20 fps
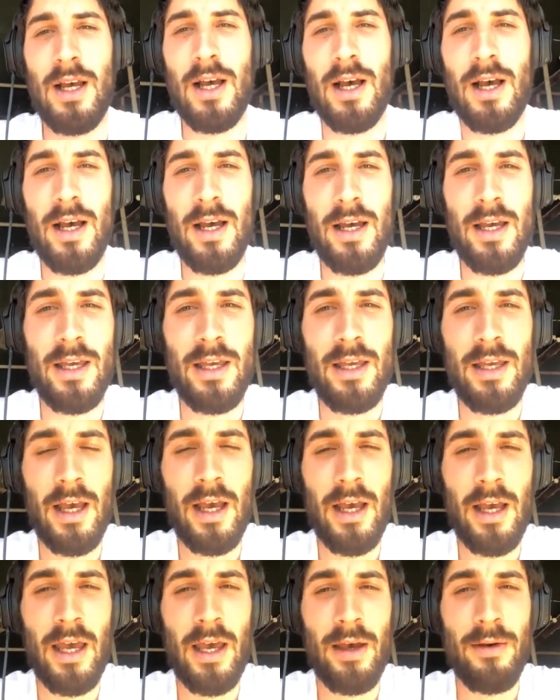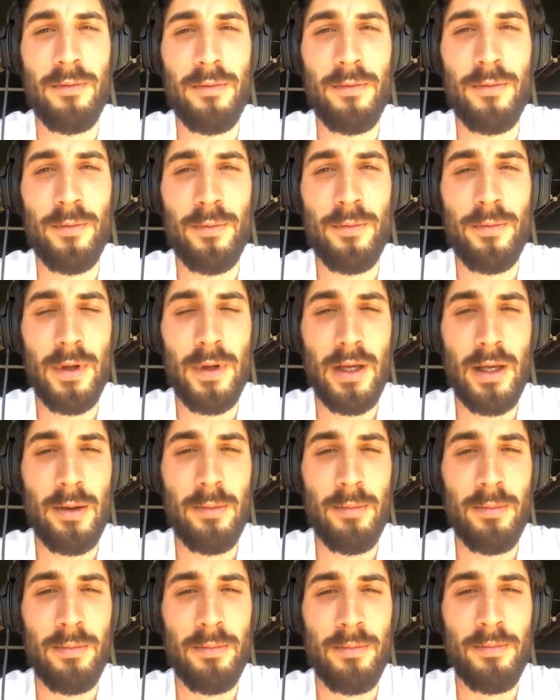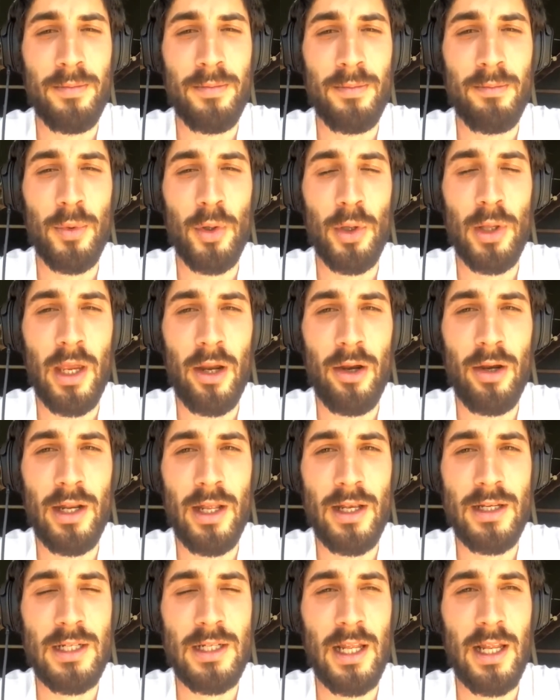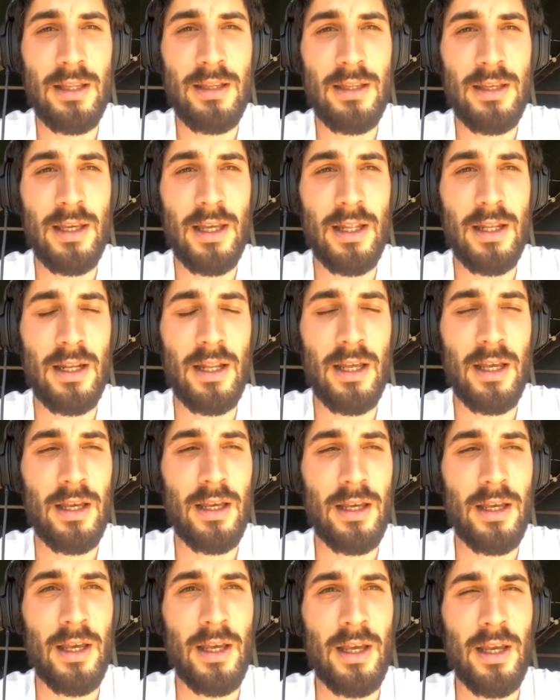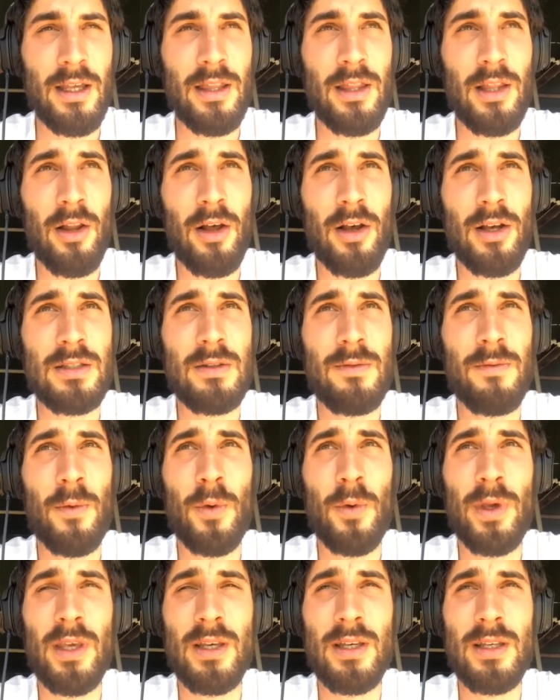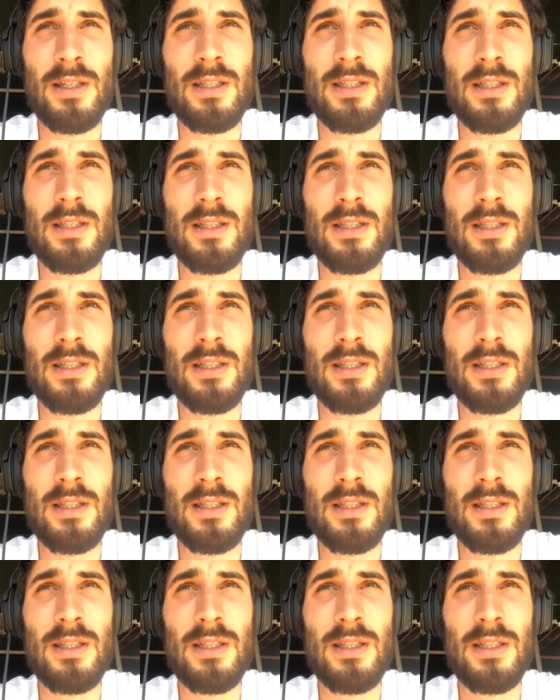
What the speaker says: I have Bulgarian nationality, and in the last 4 years,